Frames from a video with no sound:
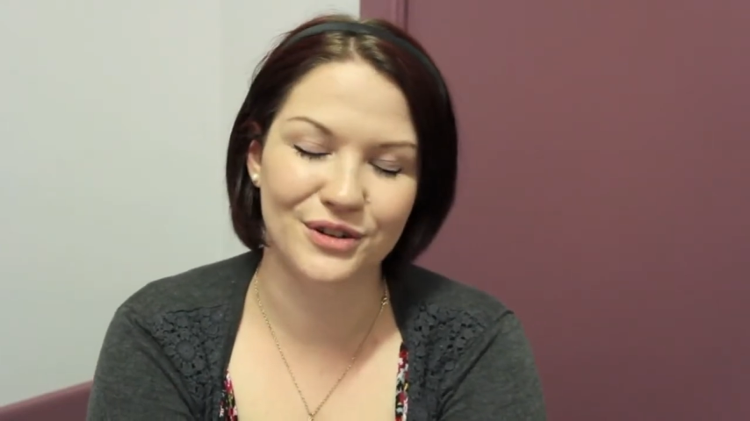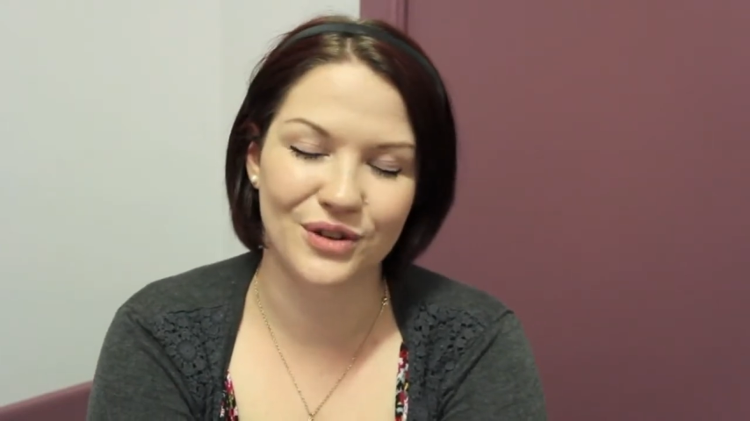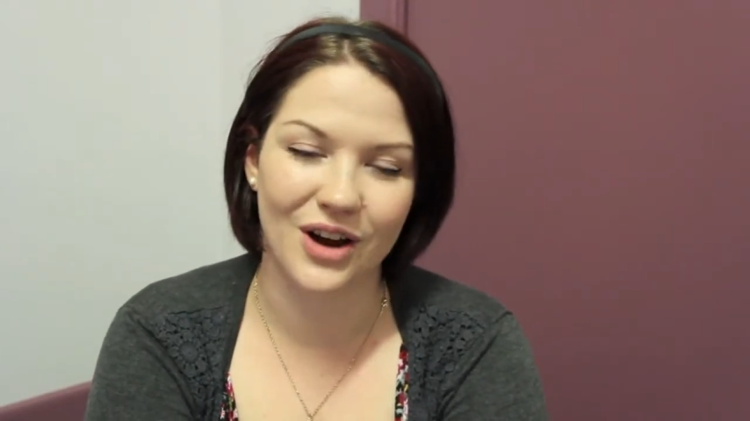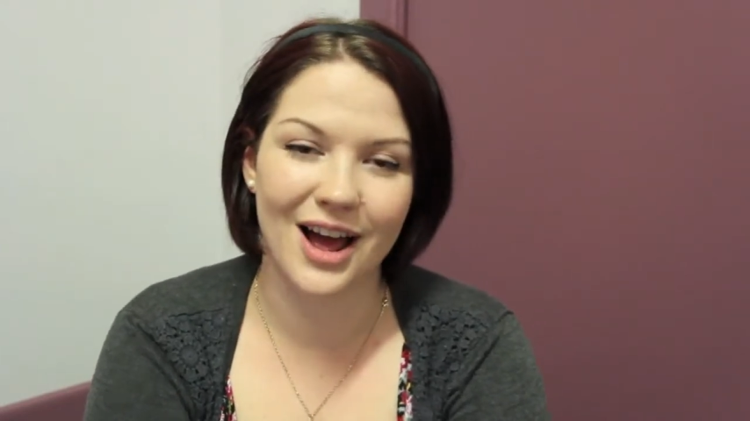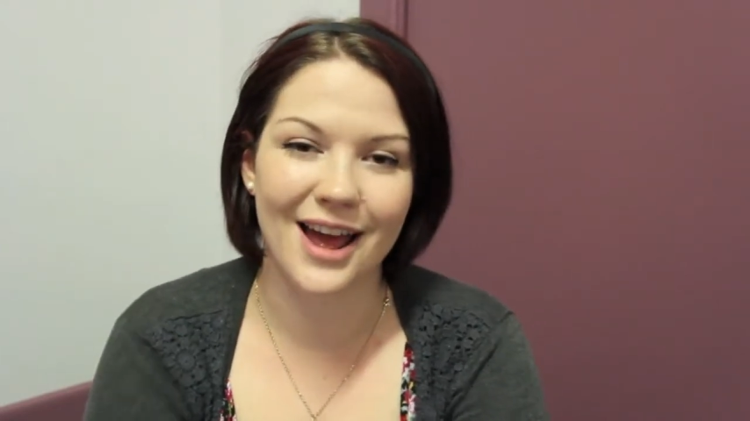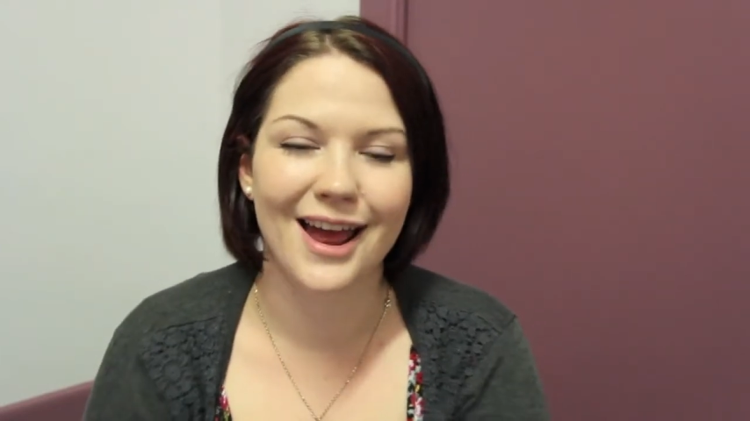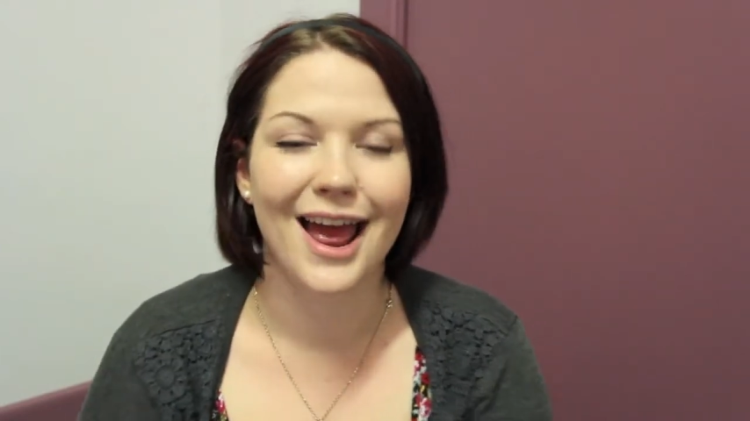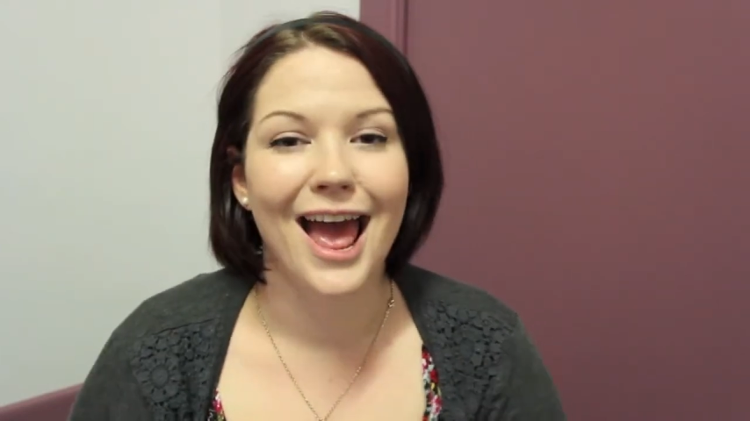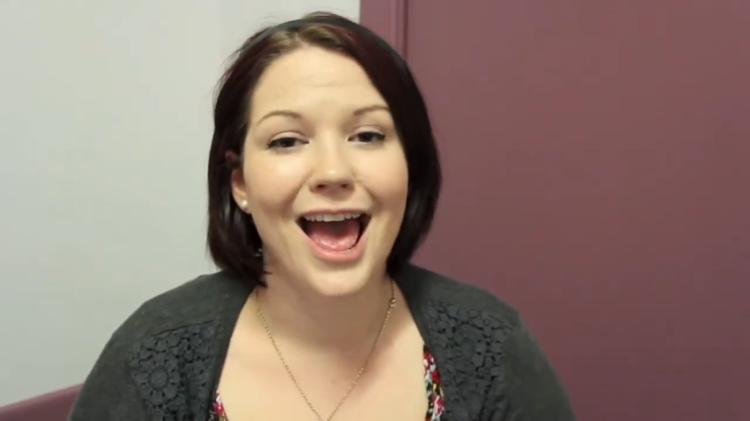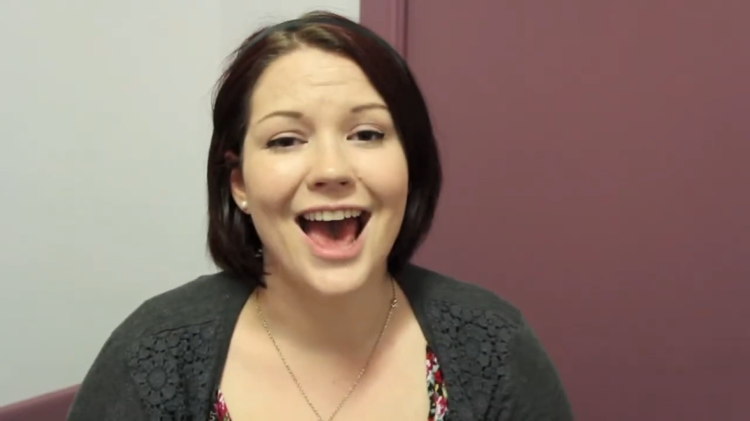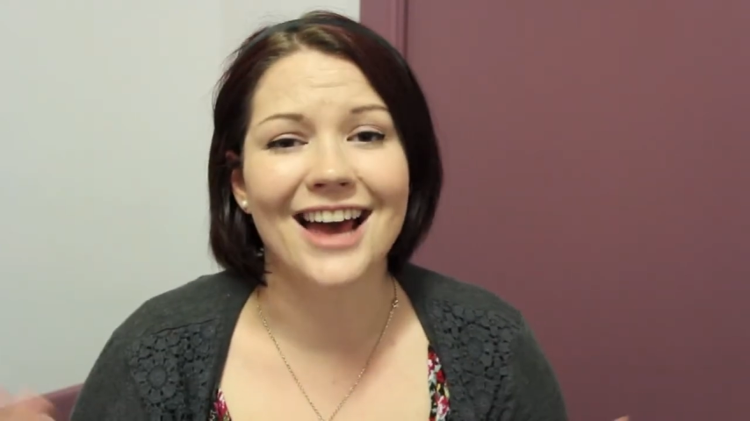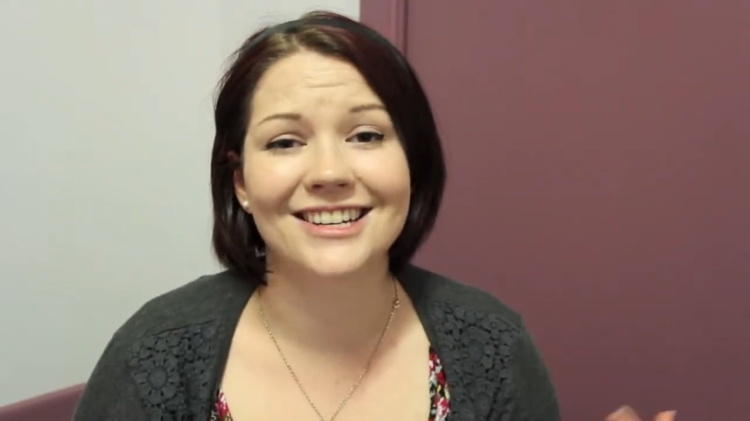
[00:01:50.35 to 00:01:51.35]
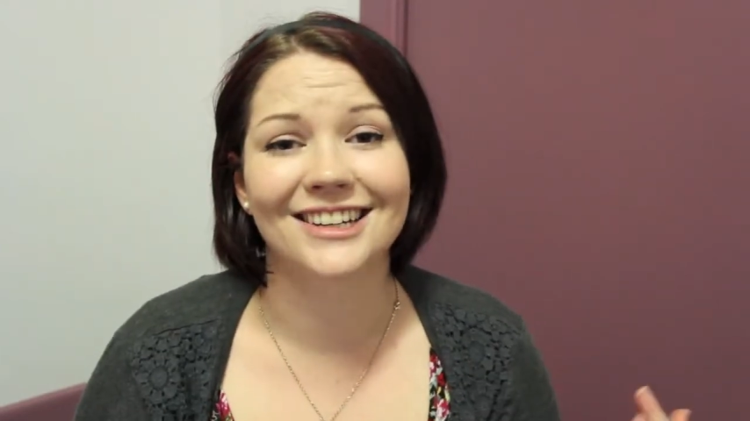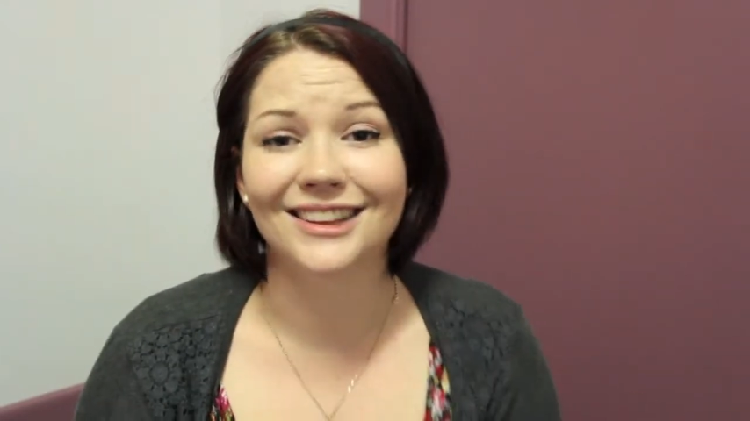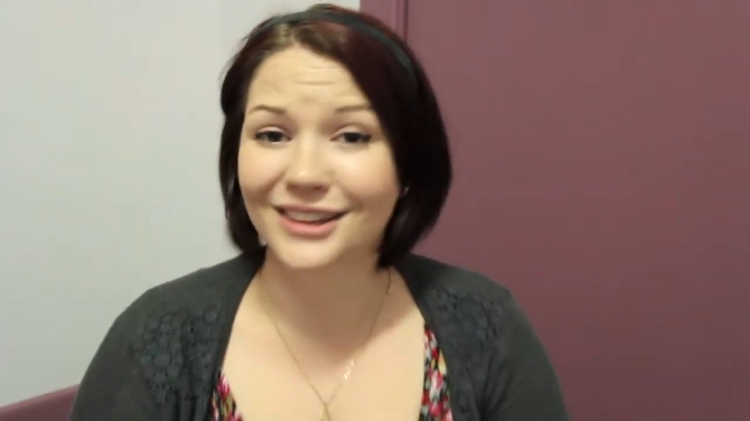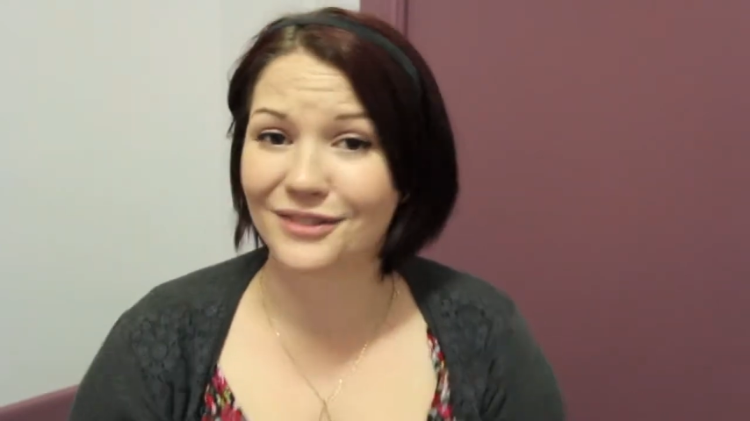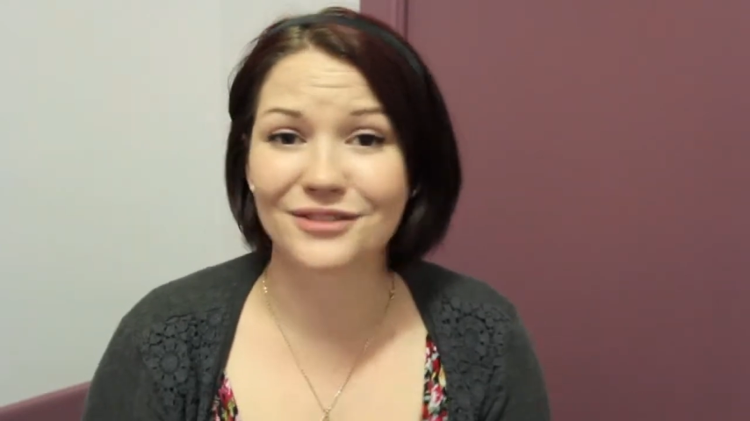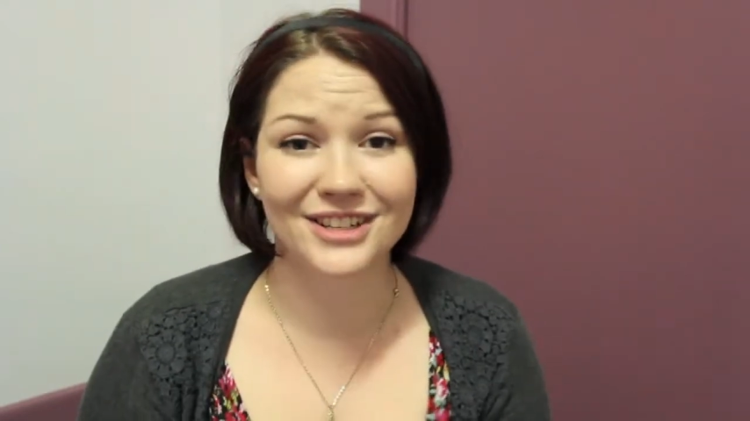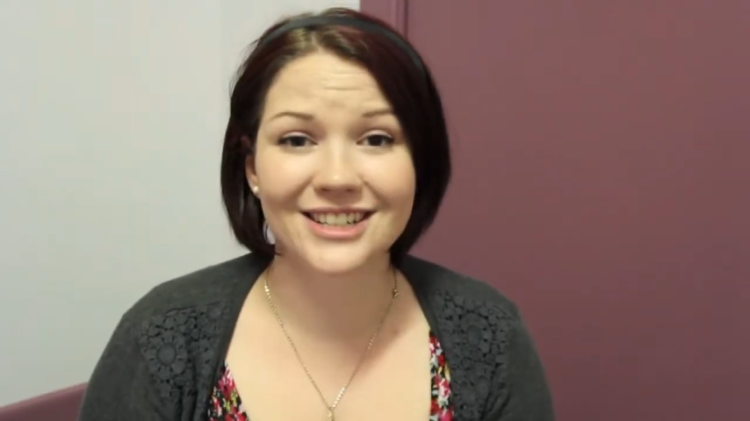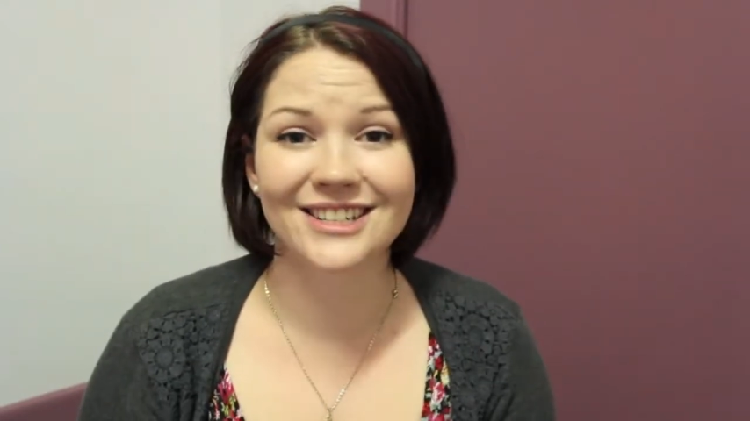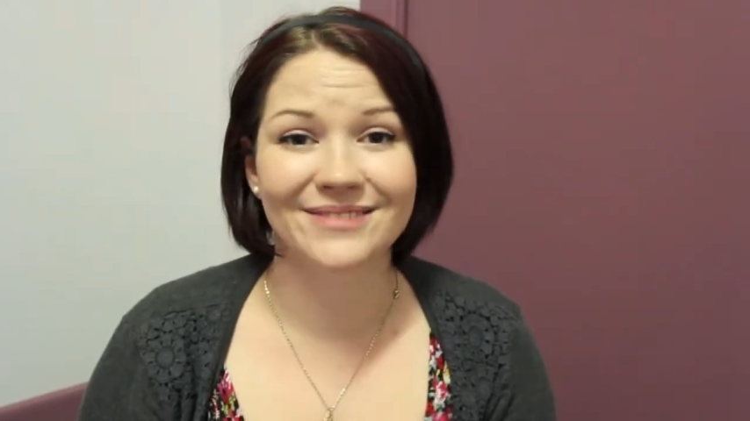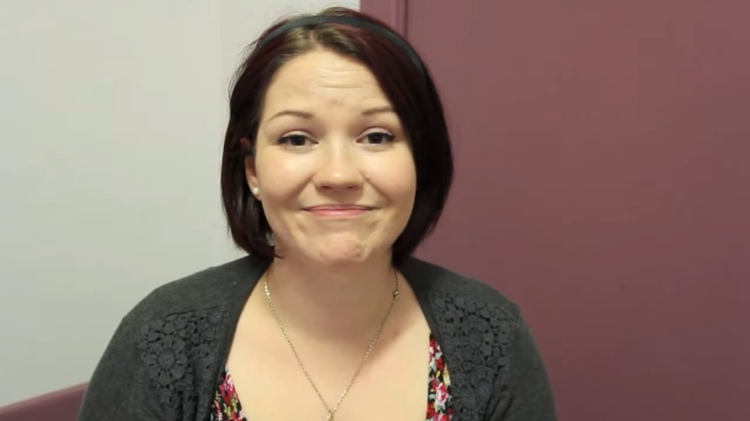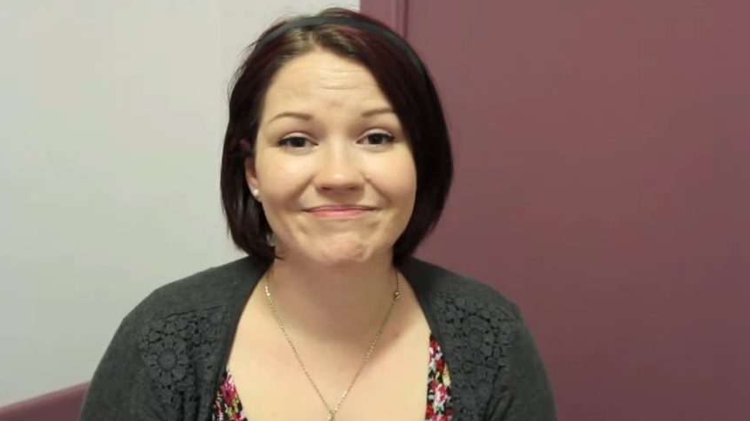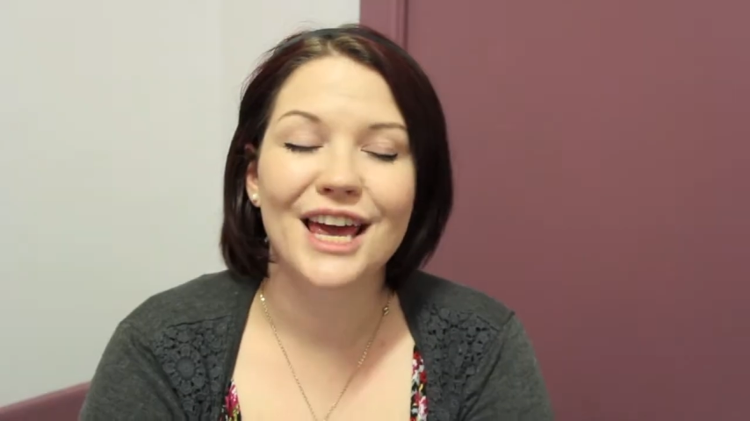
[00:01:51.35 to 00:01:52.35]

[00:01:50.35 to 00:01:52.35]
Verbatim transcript: try, and I loved it.